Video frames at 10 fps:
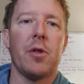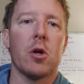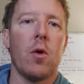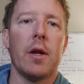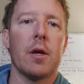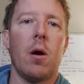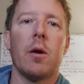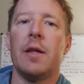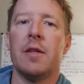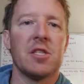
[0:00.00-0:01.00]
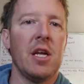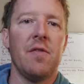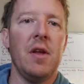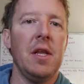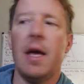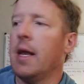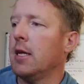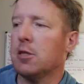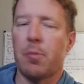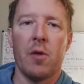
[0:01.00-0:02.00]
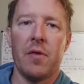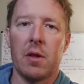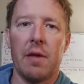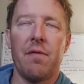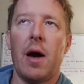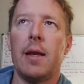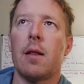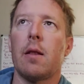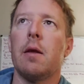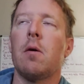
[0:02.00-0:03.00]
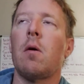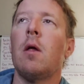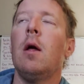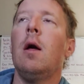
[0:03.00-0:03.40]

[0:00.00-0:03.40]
a credit card in the state of Indiana. It's perfectly fine and legal.